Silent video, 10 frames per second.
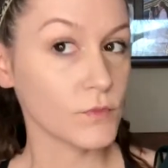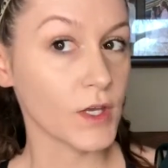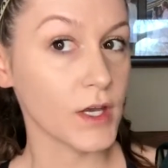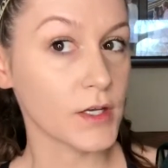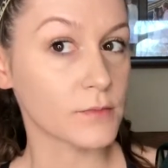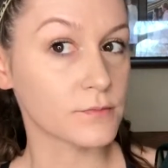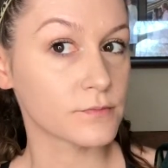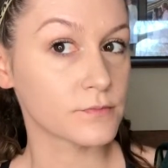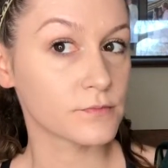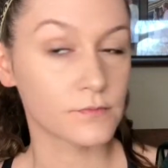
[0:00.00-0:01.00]
Okay,
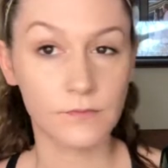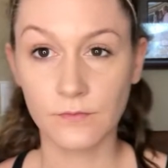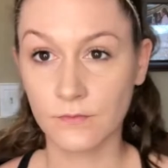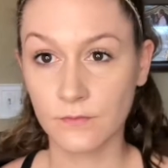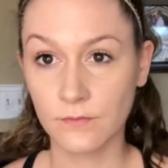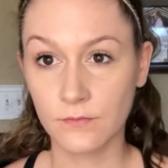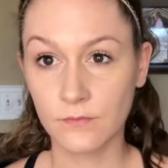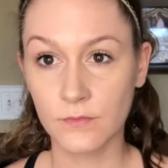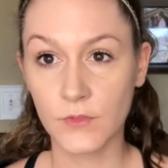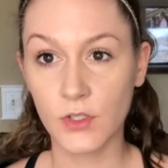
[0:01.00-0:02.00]

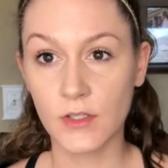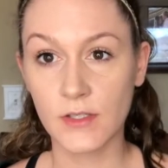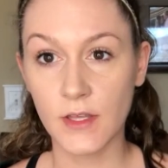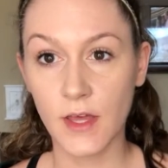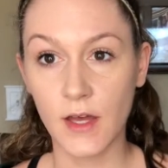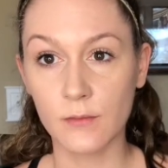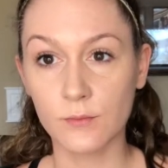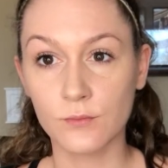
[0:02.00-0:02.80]
so you can see that.